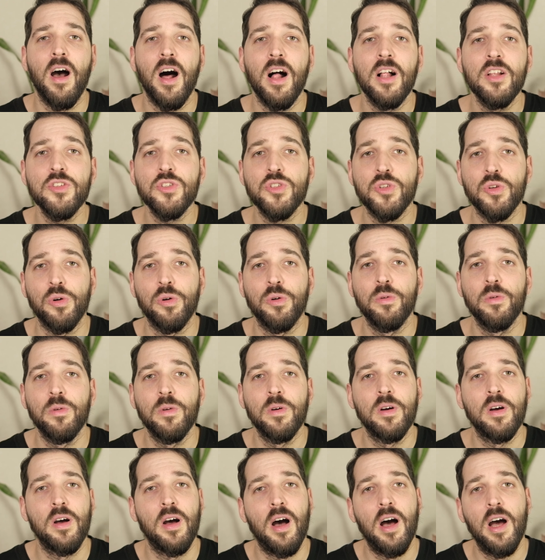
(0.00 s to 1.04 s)
Also,
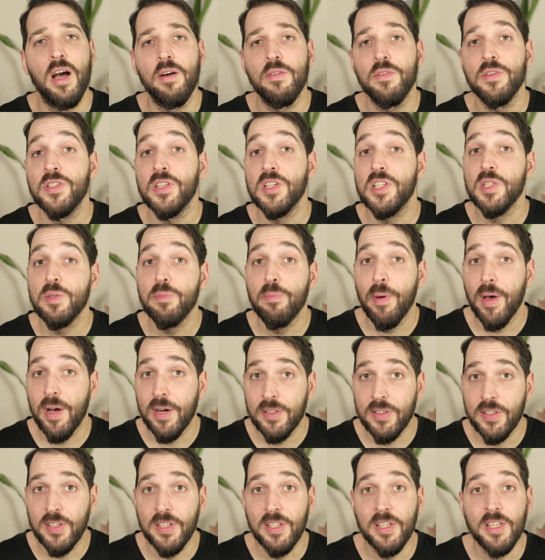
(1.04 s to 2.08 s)
I was
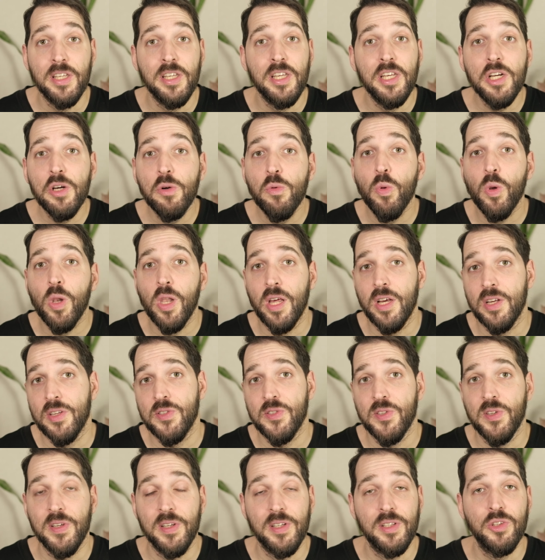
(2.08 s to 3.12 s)
expecting
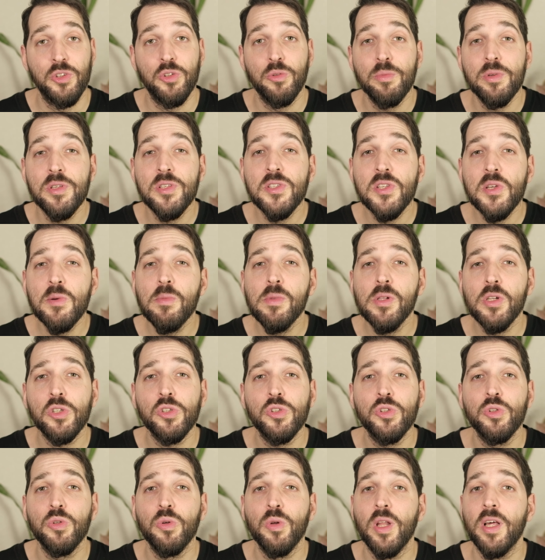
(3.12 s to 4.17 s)
equalizing to be similar
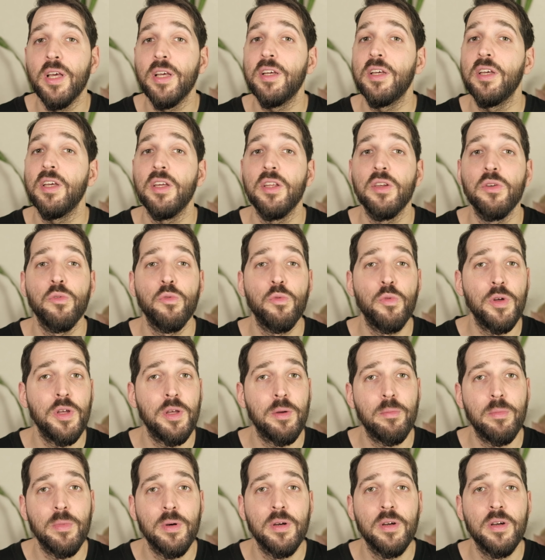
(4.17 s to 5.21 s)
to like in
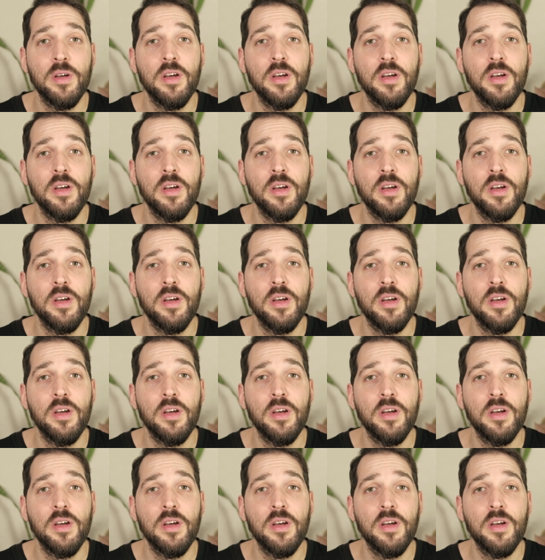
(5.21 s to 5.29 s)
Wiim,